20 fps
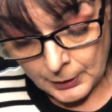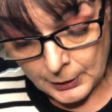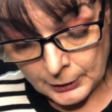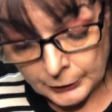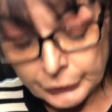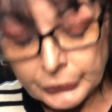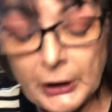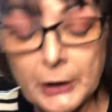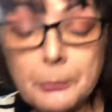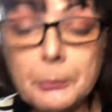
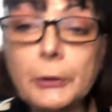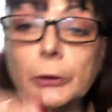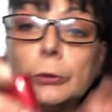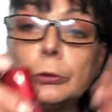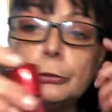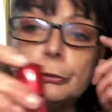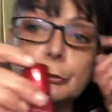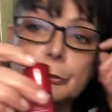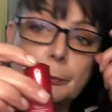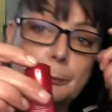10
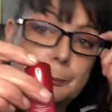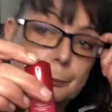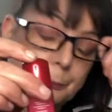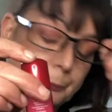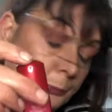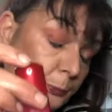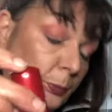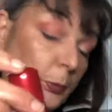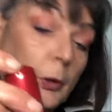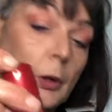mils.
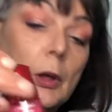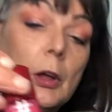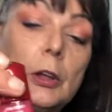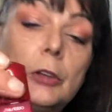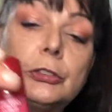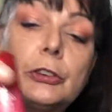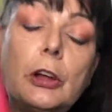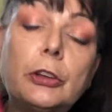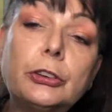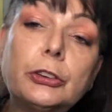
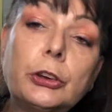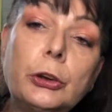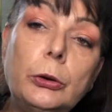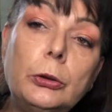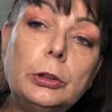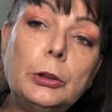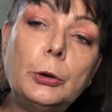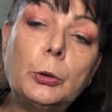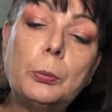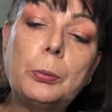So it's a cute
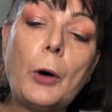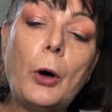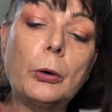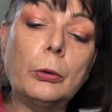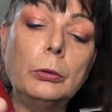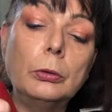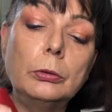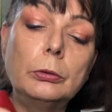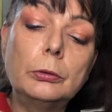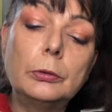little
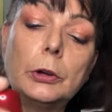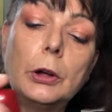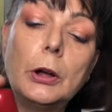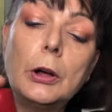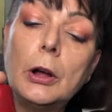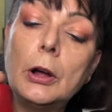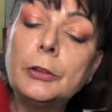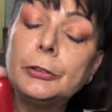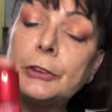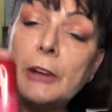bottle.
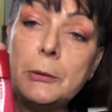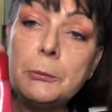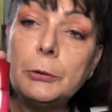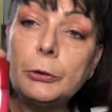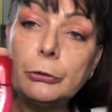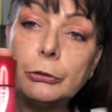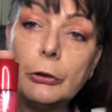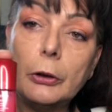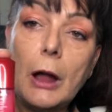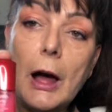10
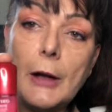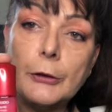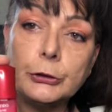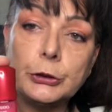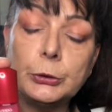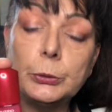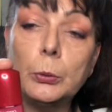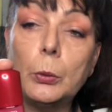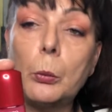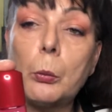mils will last
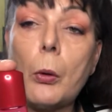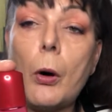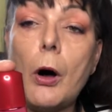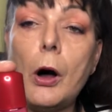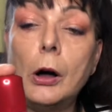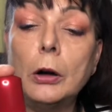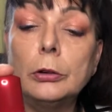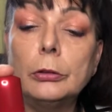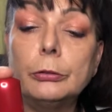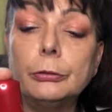you a
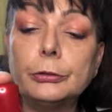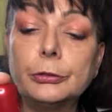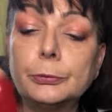while